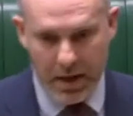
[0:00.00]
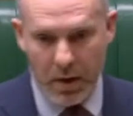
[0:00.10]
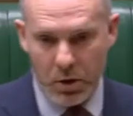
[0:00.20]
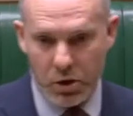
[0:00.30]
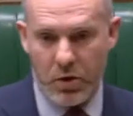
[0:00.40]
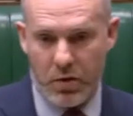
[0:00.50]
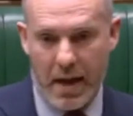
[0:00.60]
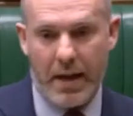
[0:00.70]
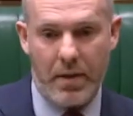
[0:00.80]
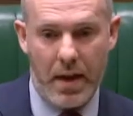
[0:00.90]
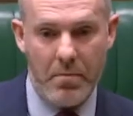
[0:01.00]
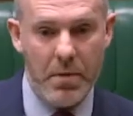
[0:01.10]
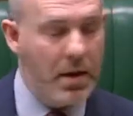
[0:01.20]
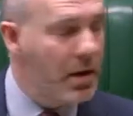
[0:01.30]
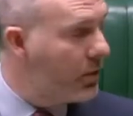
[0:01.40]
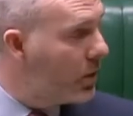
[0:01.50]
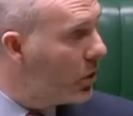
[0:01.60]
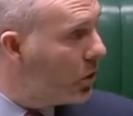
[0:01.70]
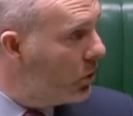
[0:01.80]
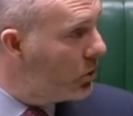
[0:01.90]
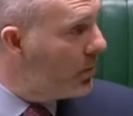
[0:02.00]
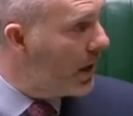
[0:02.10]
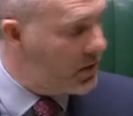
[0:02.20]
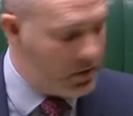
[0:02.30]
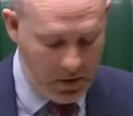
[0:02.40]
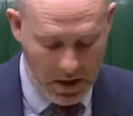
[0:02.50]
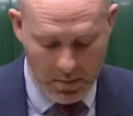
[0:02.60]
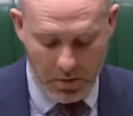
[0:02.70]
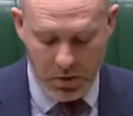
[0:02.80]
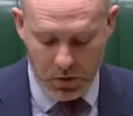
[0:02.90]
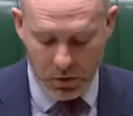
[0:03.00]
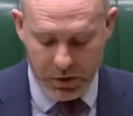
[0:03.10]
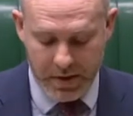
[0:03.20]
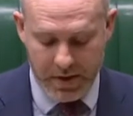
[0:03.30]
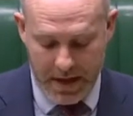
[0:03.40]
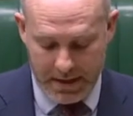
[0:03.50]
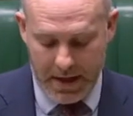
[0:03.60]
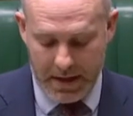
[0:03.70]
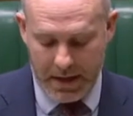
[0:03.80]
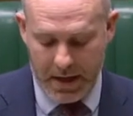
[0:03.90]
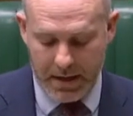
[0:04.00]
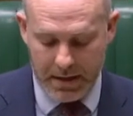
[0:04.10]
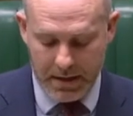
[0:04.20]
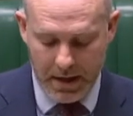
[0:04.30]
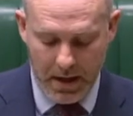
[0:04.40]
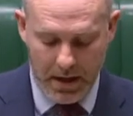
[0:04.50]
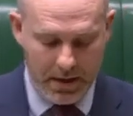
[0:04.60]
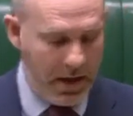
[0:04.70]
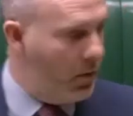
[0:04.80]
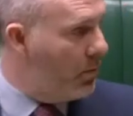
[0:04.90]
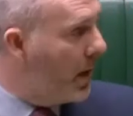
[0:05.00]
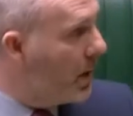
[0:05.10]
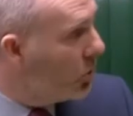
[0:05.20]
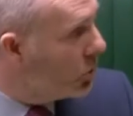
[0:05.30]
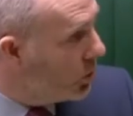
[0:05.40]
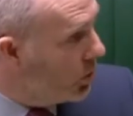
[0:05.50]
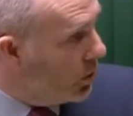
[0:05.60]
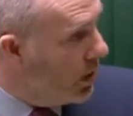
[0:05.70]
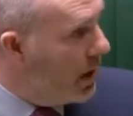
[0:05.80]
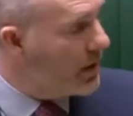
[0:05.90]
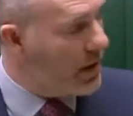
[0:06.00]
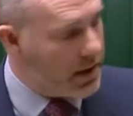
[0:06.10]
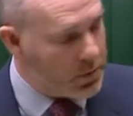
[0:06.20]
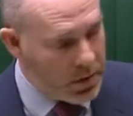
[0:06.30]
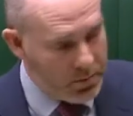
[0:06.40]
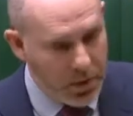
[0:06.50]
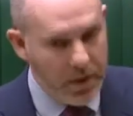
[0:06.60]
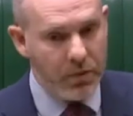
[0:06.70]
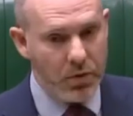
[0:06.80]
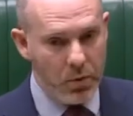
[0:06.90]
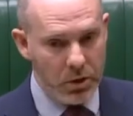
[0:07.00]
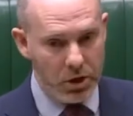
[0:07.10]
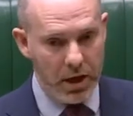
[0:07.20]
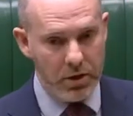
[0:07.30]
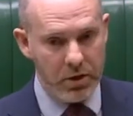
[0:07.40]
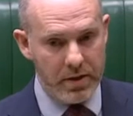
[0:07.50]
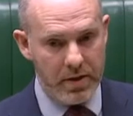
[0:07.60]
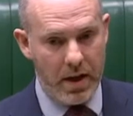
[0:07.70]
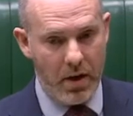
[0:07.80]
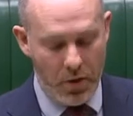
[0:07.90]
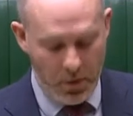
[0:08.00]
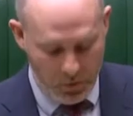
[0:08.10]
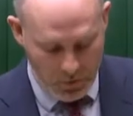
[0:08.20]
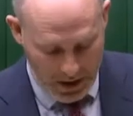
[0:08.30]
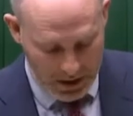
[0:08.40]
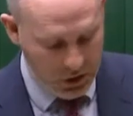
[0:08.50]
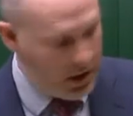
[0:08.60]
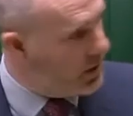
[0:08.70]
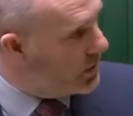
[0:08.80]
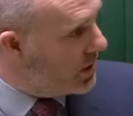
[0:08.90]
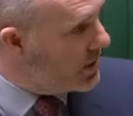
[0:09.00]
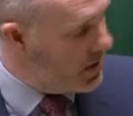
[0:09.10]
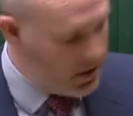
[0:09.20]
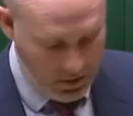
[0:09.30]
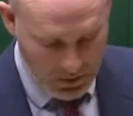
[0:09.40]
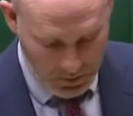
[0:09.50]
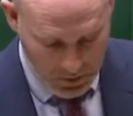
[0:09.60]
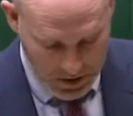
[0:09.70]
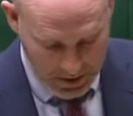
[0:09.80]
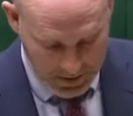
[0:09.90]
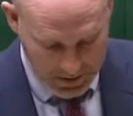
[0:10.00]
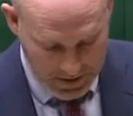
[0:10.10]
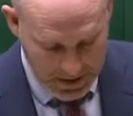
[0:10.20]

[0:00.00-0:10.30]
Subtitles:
And I wish to thank them for the huge amounts of time and resources they dedicated to help making sure that as we bring forward changes, they are the right changes that work.